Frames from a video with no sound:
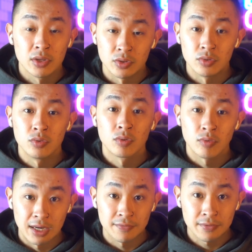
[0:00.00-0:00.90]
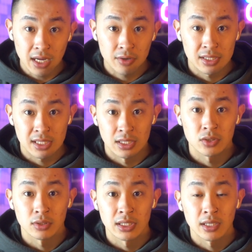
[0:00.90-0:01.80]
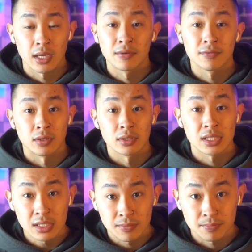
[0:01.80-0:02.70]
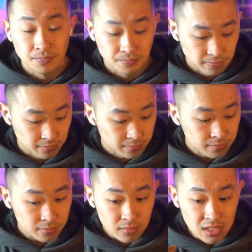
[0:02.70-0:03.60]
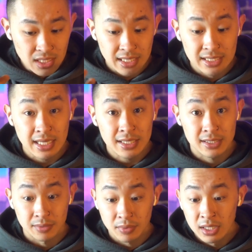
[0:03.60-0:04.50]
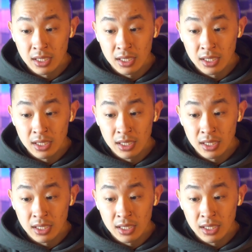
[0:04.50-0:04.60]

you rev down essentially and fall asleep and stay asleep.